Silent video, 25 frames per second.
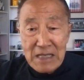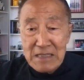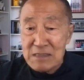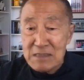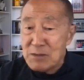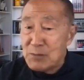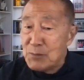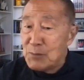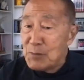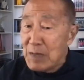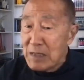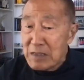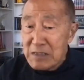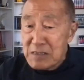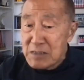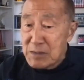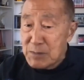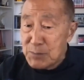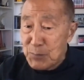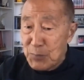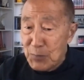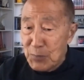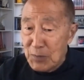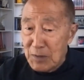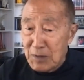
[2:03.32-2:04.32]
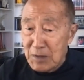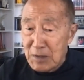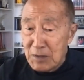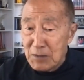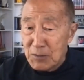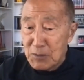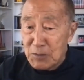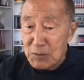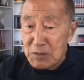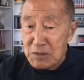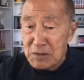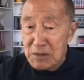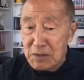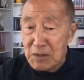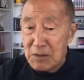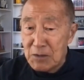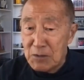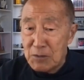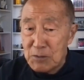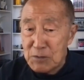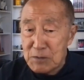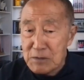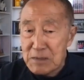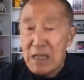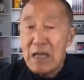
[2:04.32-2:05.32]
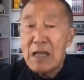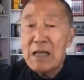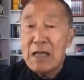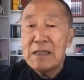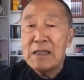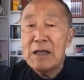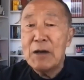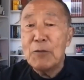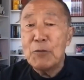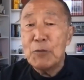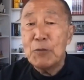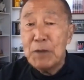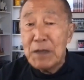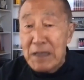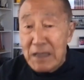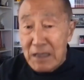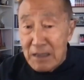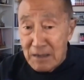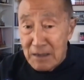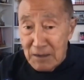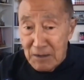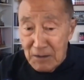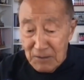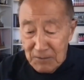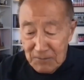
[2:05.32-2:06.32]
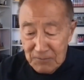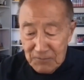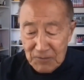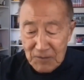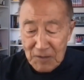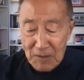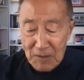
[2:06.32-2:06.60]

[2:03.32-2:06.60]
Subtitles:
has much political skills that we can learn